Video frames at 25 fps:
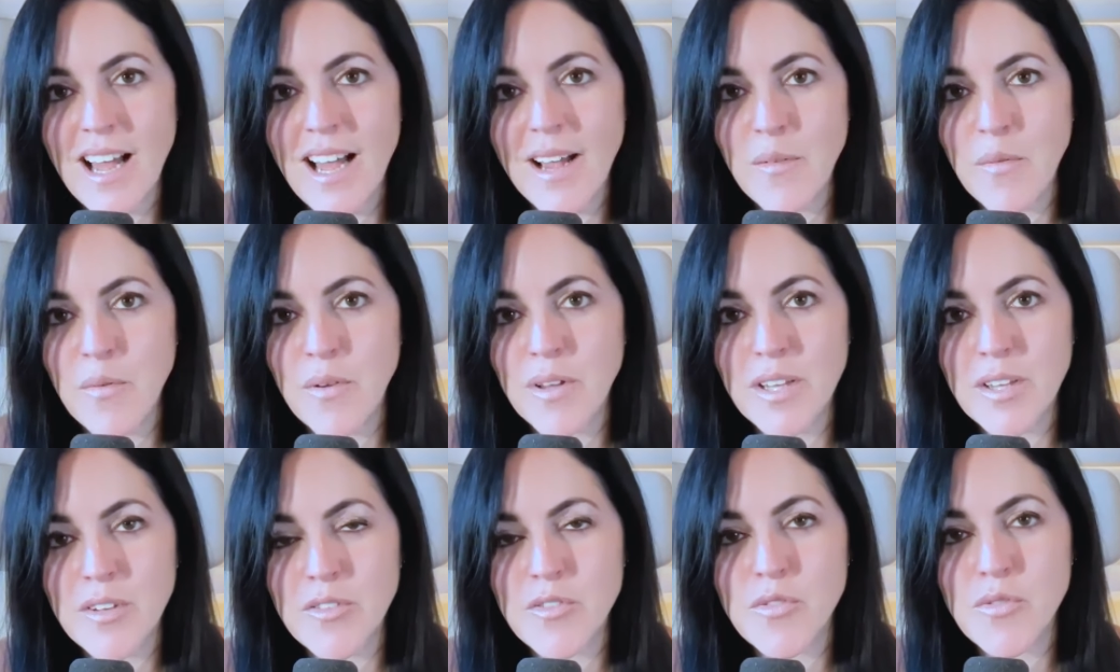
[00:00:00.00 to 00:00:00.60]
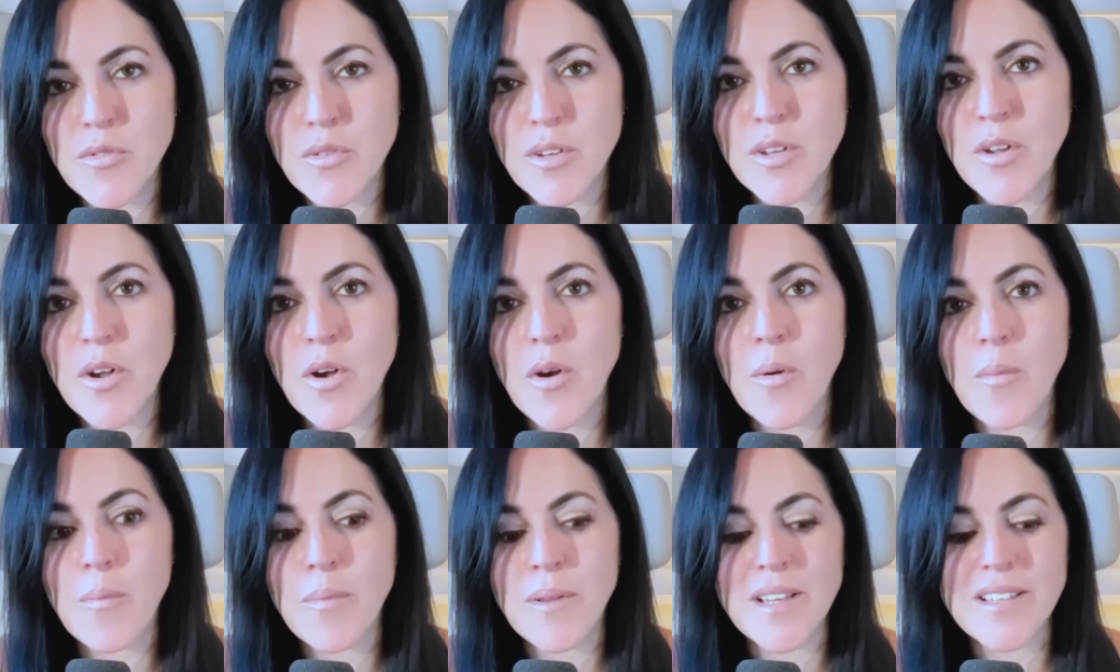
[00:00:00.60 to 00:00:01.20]
I really, truly
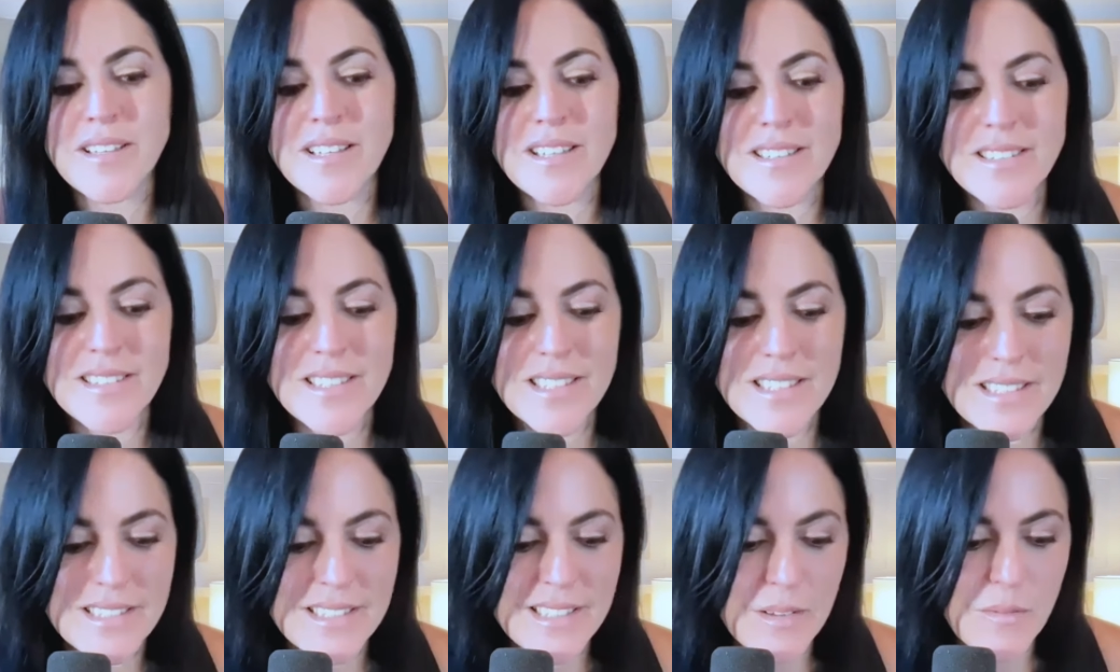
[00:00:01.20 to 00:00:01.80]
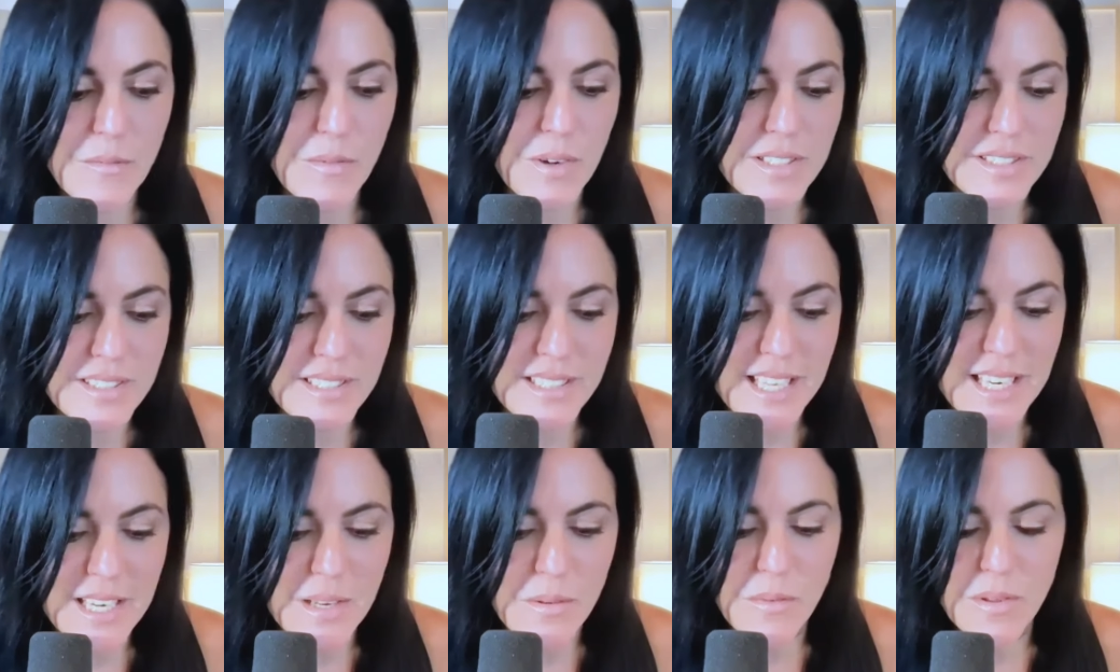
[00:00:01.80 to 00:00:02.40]
hope that this is
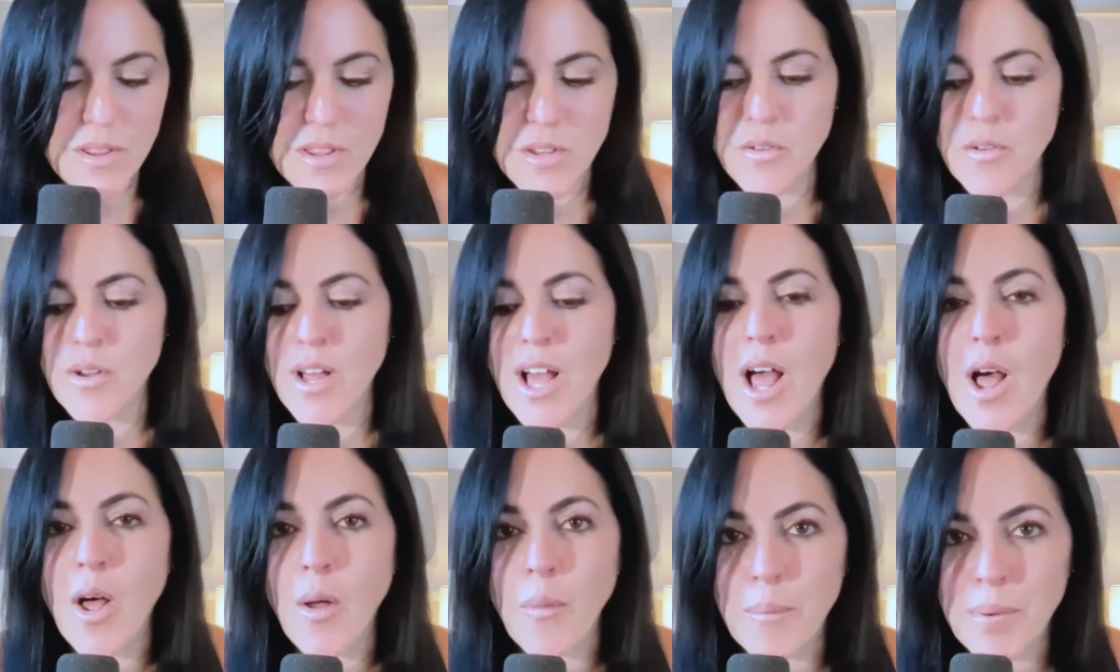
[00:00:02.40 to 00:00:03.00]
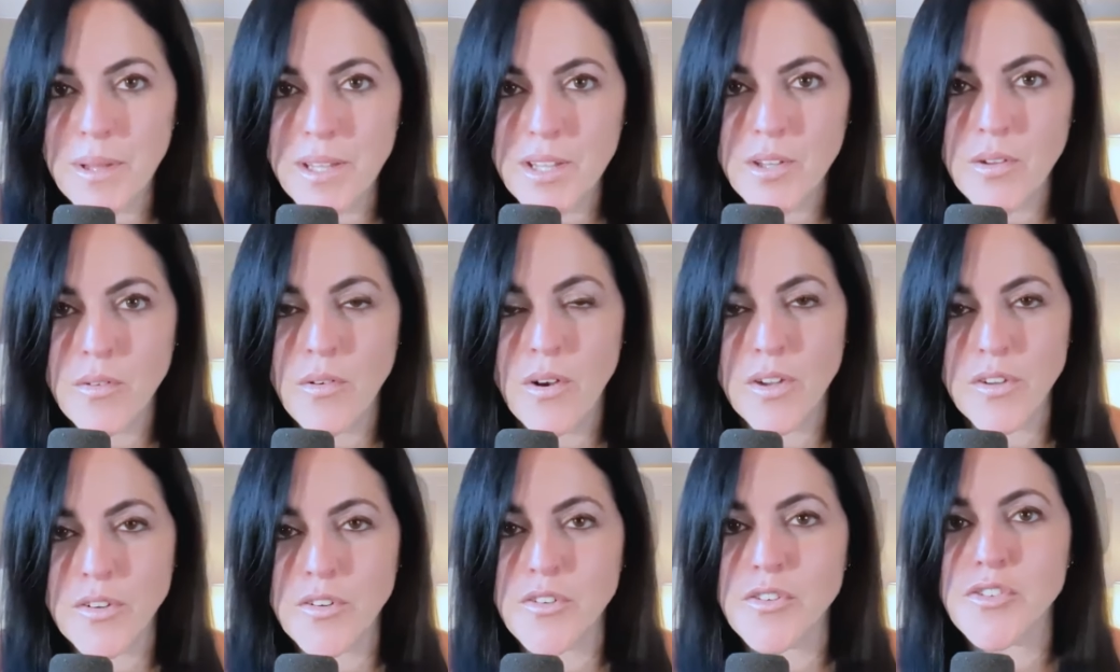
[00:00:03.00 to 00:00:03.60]
resonating with you, helping
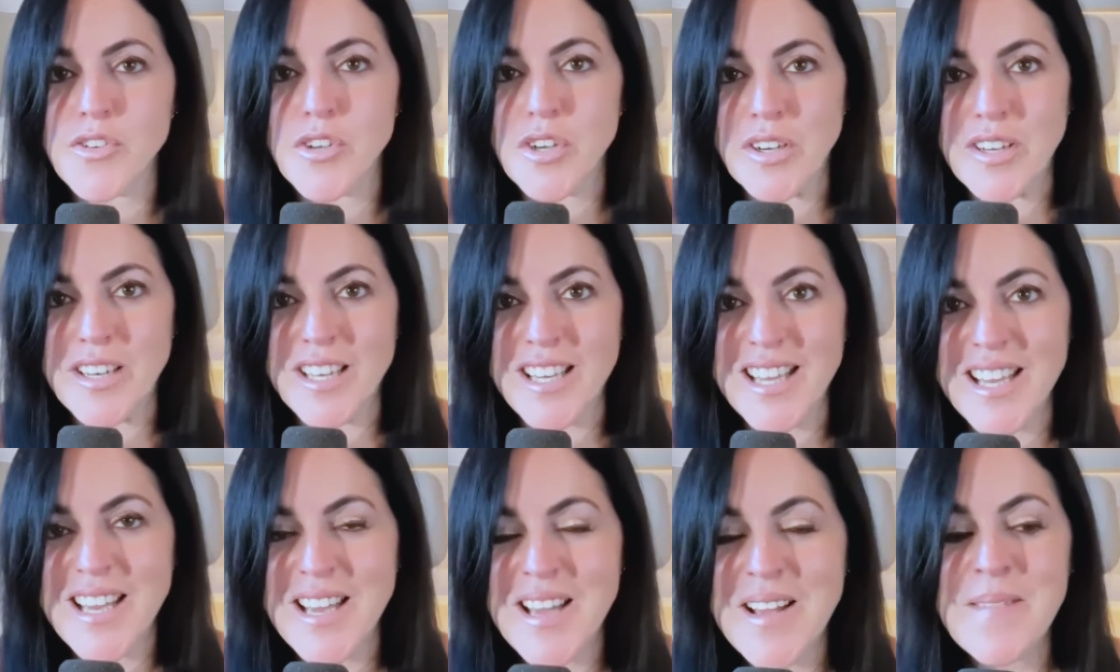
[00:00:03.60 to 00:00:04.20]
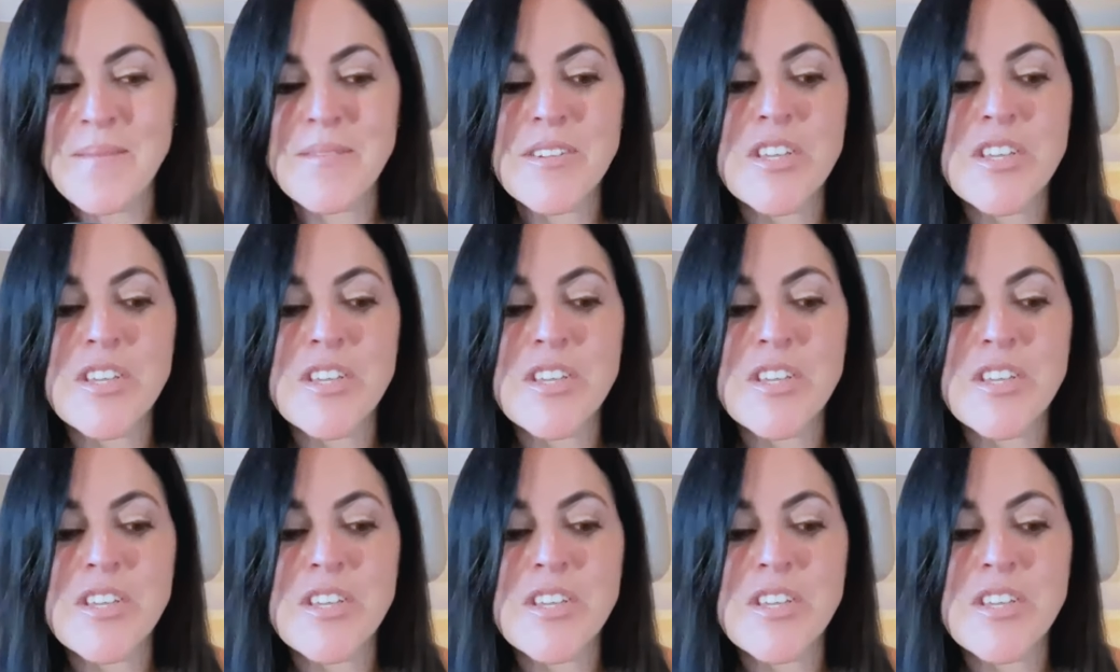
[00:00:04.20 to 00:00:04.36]
you on your journey.